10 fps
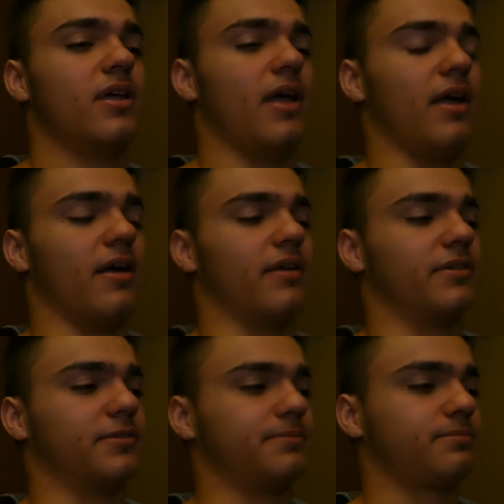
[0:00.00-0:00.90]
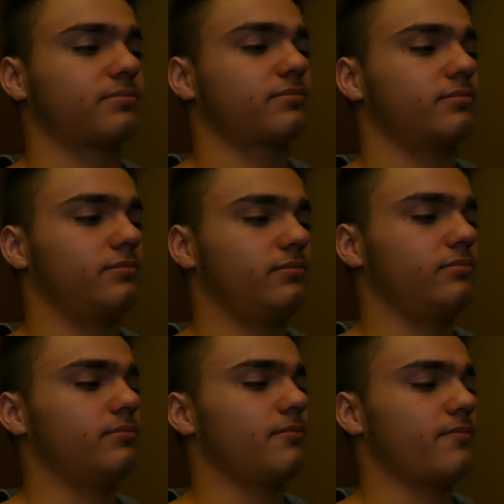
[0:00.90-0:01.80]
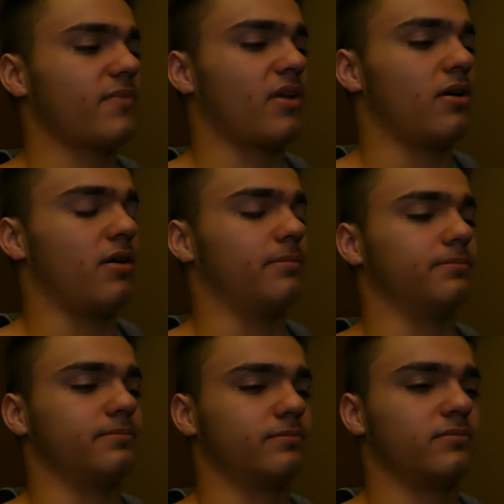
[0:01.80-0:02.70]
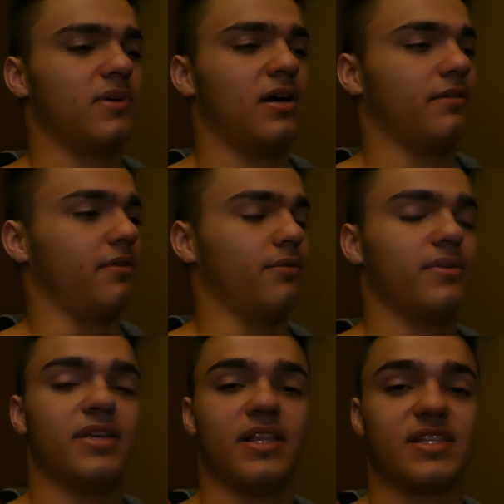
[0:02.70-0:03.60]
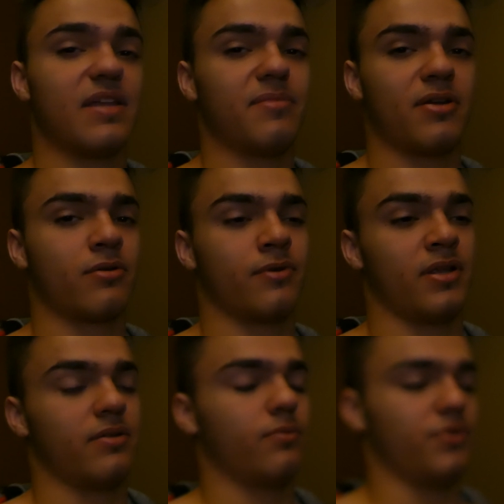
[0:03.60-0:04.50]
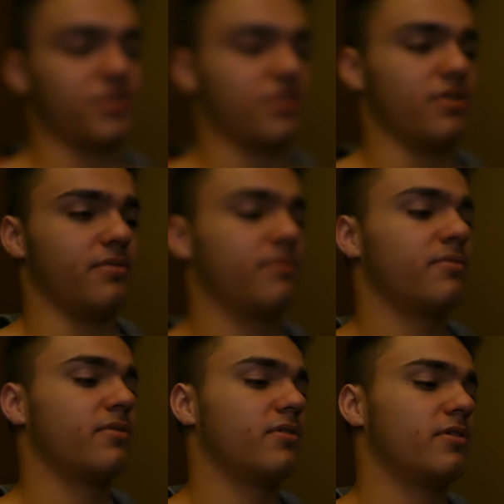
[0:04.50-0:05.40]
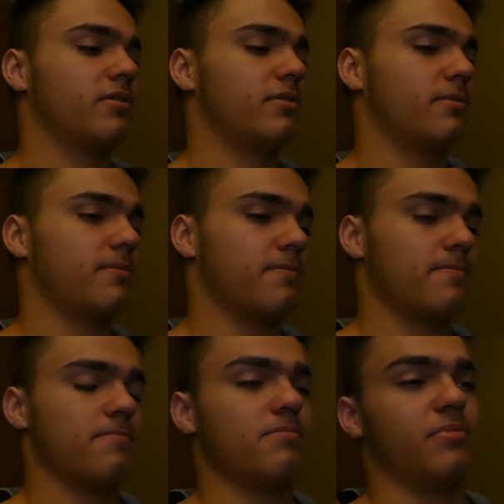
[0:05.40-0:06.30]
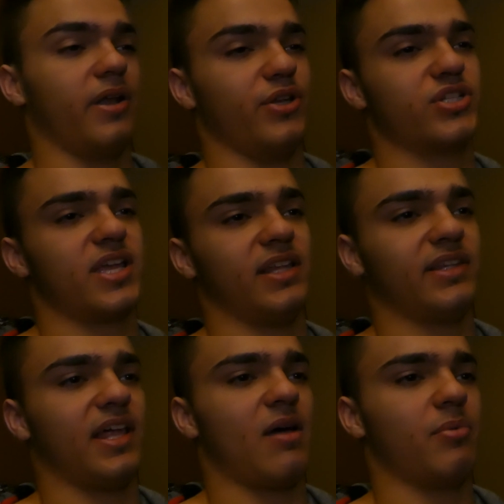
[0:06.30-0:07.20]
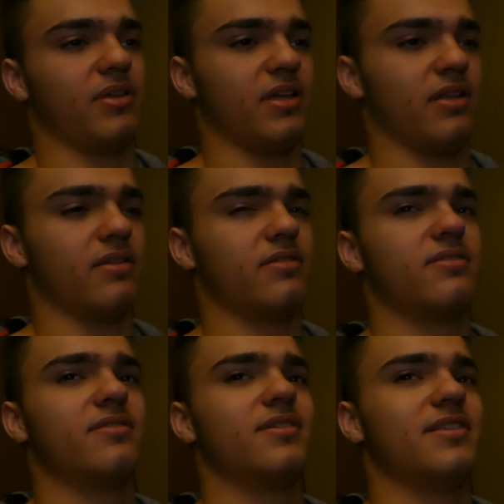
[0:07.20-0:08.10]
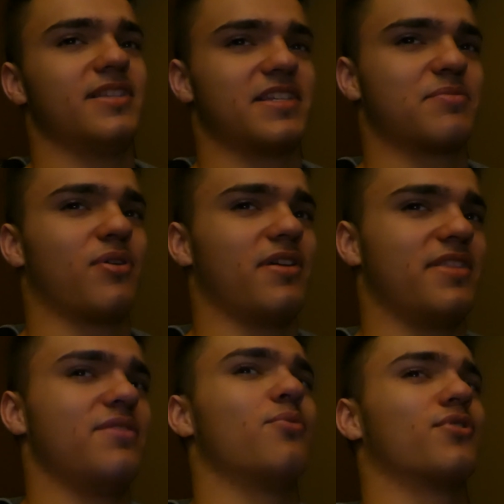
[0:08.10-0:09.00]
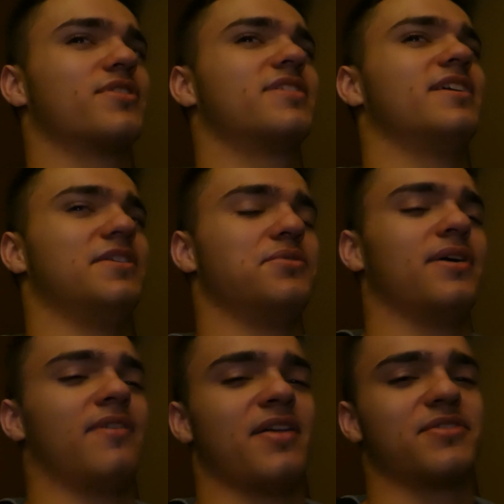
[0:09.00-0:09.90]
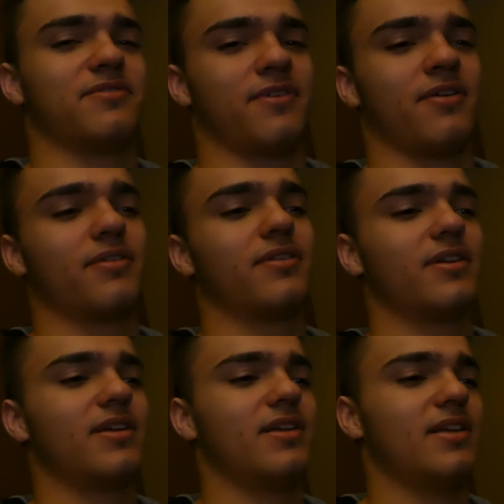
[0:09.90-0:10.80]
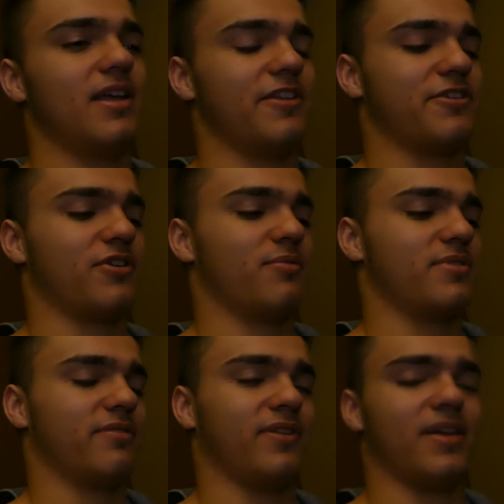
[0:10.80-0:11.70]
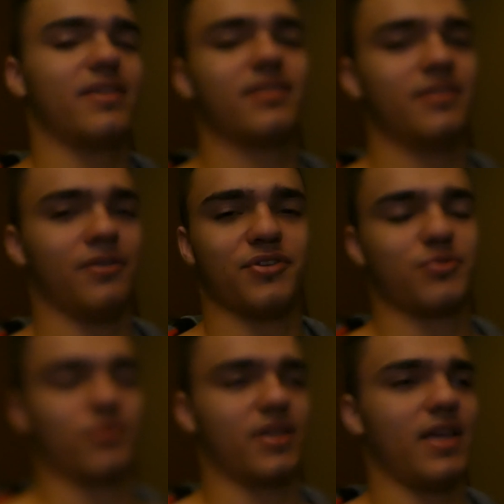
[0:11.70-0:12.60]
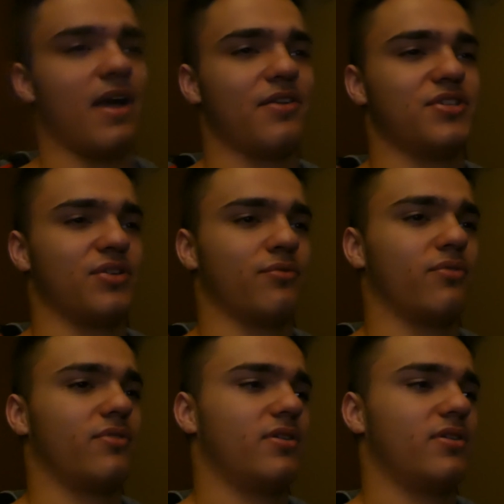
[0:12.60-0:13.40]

And, I don't know. It's getting better already, which is good. But I just can't let that happen again. This is probably the worst injury I've had so far in terms of, like, you know, just working out in general.